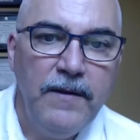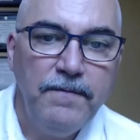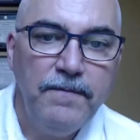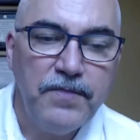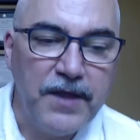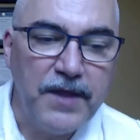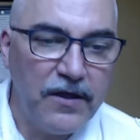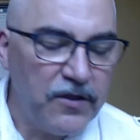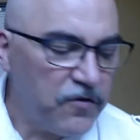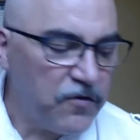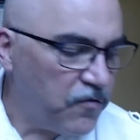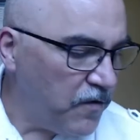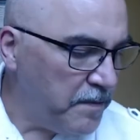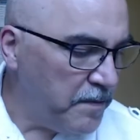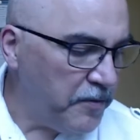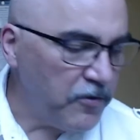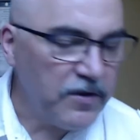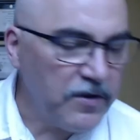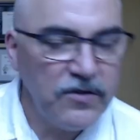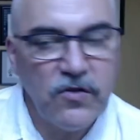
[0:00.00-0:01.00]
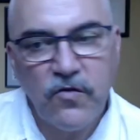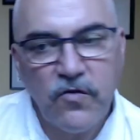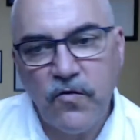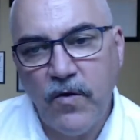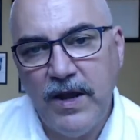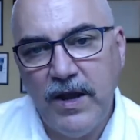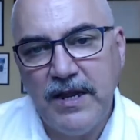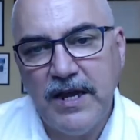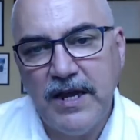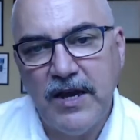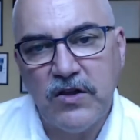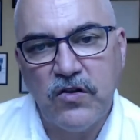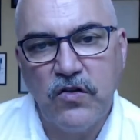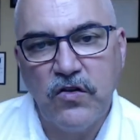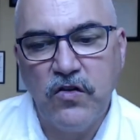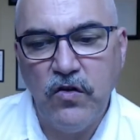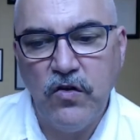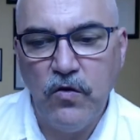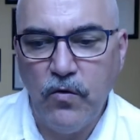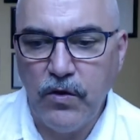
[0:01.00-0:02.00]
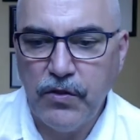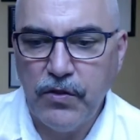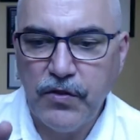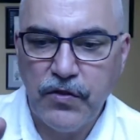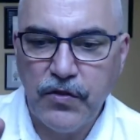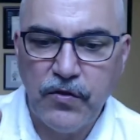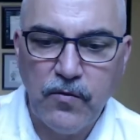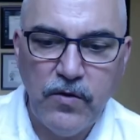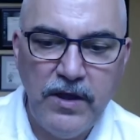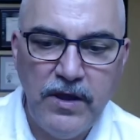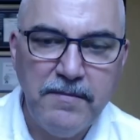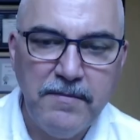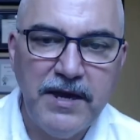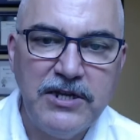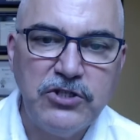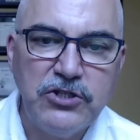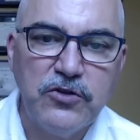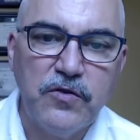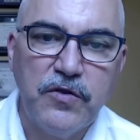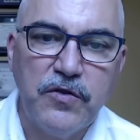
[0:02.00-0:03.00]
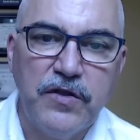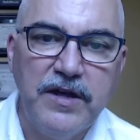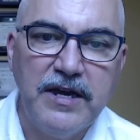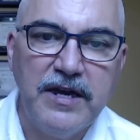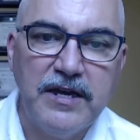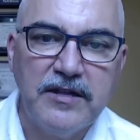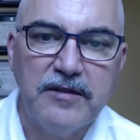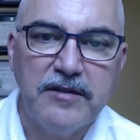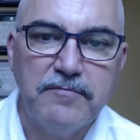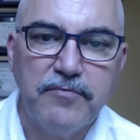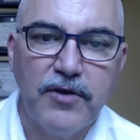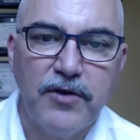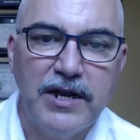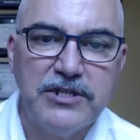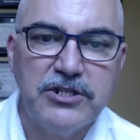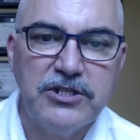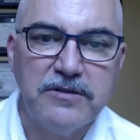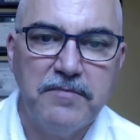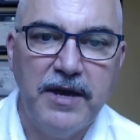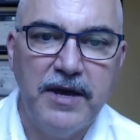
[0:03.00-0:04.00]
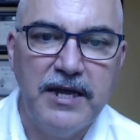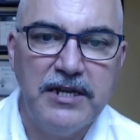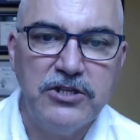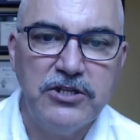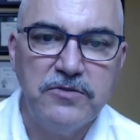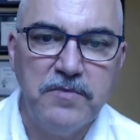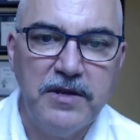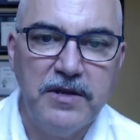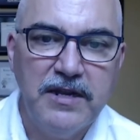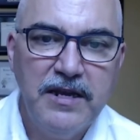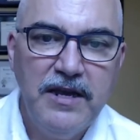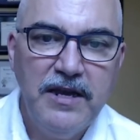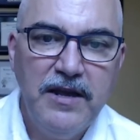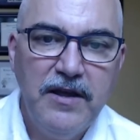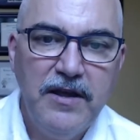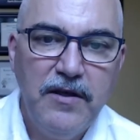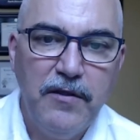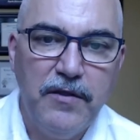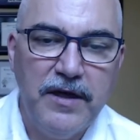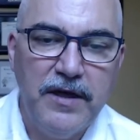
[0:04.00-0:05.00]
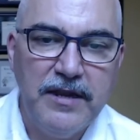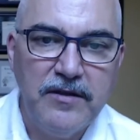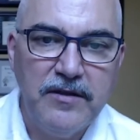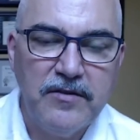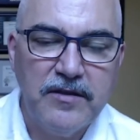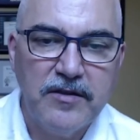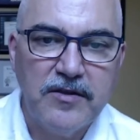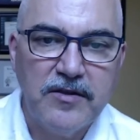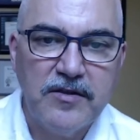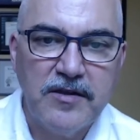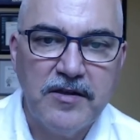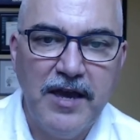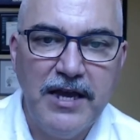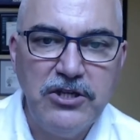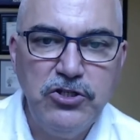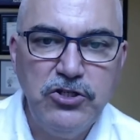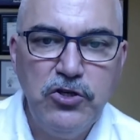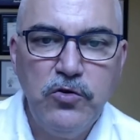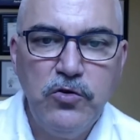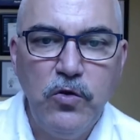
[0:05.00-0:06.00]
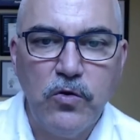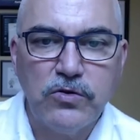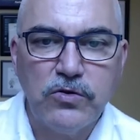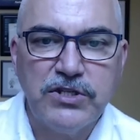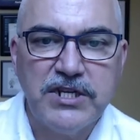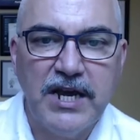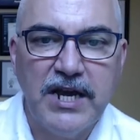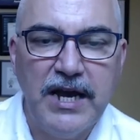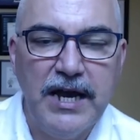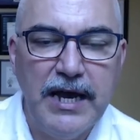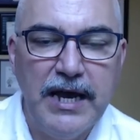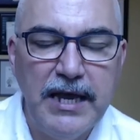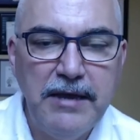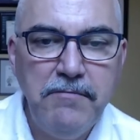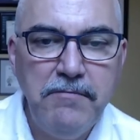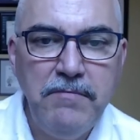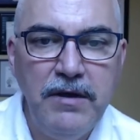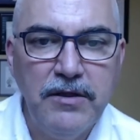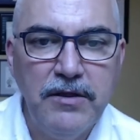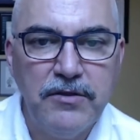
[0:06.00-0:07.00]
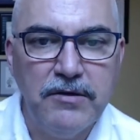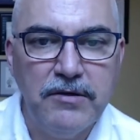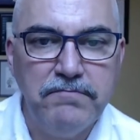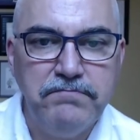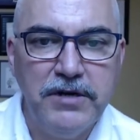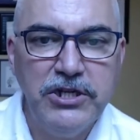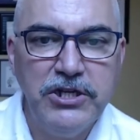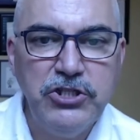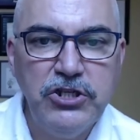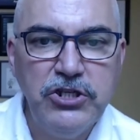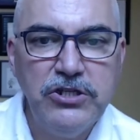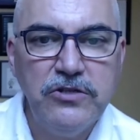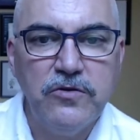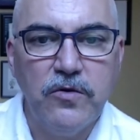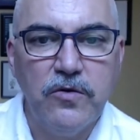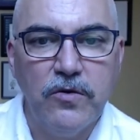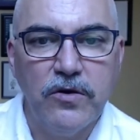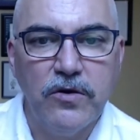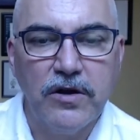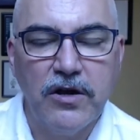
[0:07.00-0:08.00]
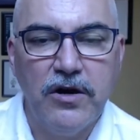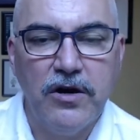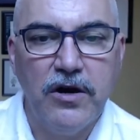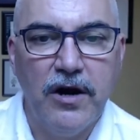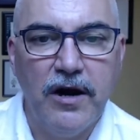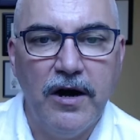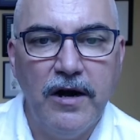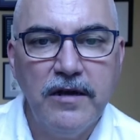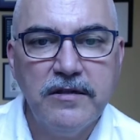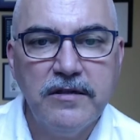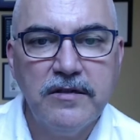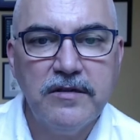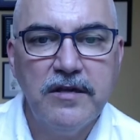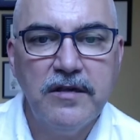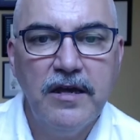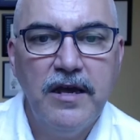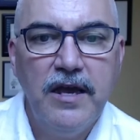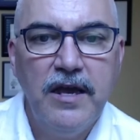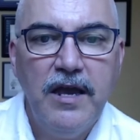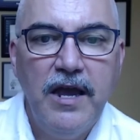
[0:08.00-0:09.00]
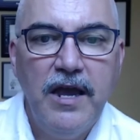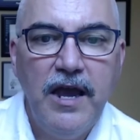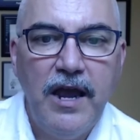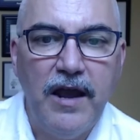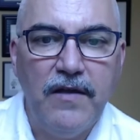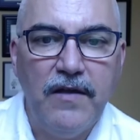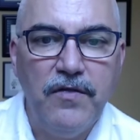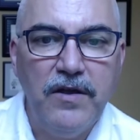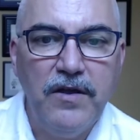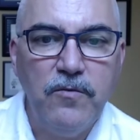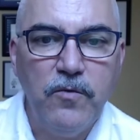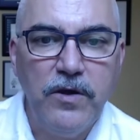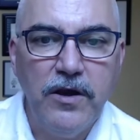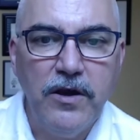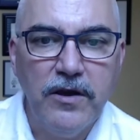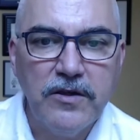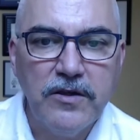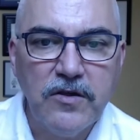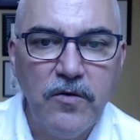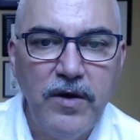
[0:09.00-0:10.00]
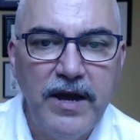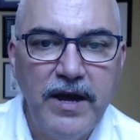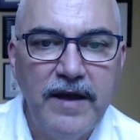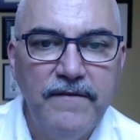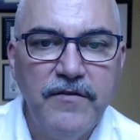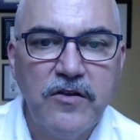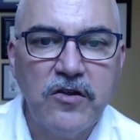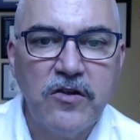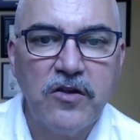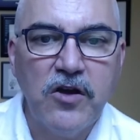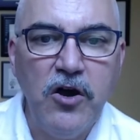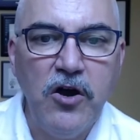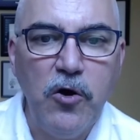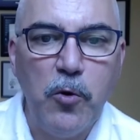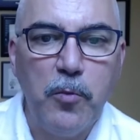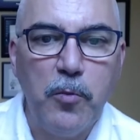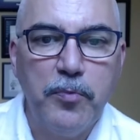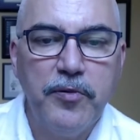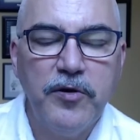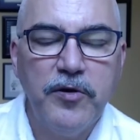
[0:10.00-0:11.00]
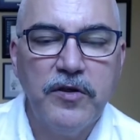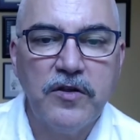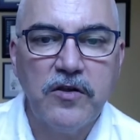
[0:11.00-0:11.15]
Now, the triple constraint has to do with three major things in project management. That is the schedule or time, the budget or cost, and then we also have scope.